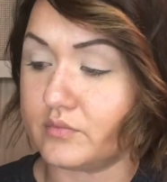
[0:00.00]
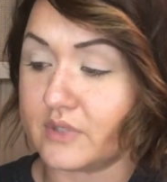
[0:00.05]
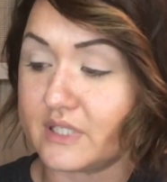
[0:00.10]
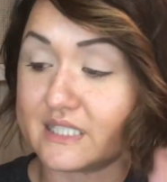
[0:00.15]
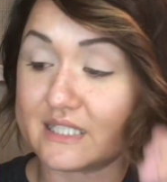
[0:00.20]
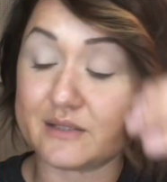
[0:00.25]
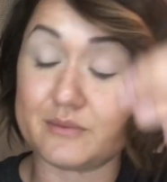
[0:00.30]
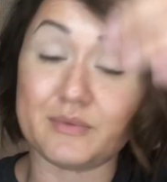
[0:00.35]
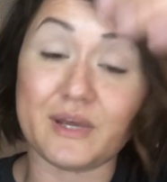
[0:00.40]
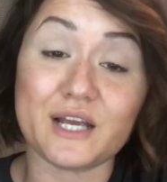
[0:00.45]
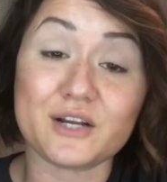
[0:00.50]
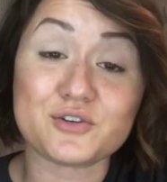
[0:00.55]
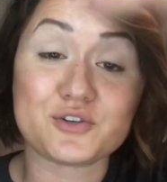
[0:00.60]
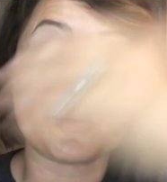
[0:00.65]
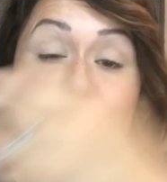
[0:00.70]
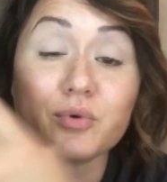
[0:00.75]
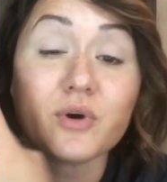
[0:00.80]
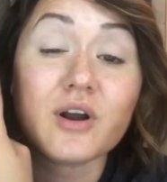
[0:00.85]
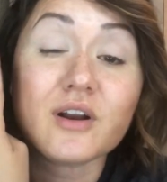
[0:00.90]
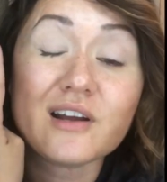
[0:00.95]
Get some
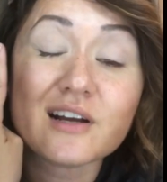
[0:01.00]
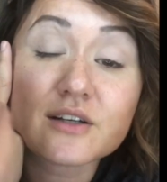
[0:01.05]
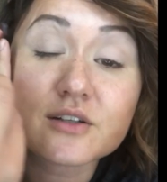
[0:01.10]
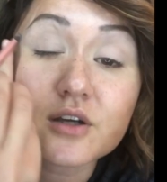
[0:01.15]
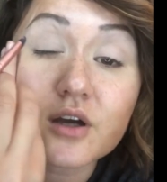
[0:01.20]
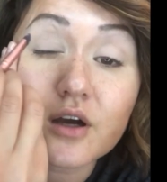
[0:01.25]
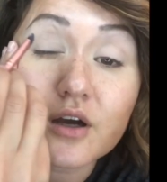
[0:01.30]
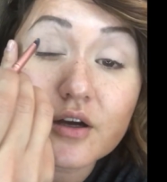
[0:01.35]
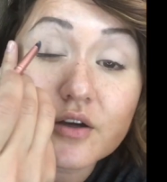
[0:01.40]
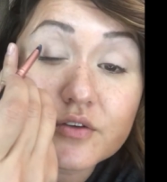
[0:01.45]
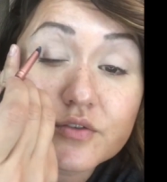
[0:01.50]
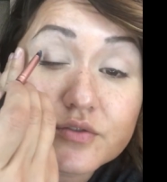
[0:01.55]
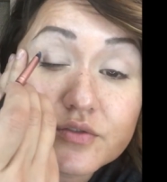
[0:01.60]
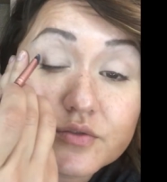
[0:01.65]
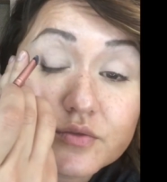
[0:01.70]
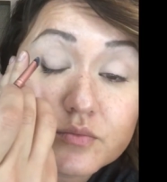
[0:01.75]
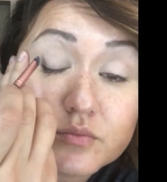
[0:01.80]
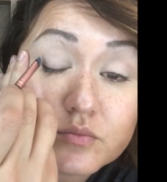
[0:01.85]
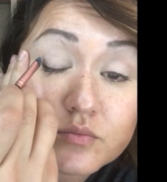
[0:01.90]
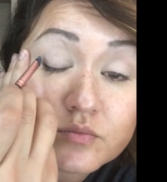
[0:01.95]
extra product
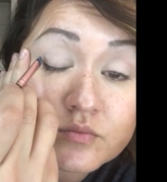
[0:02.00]
off.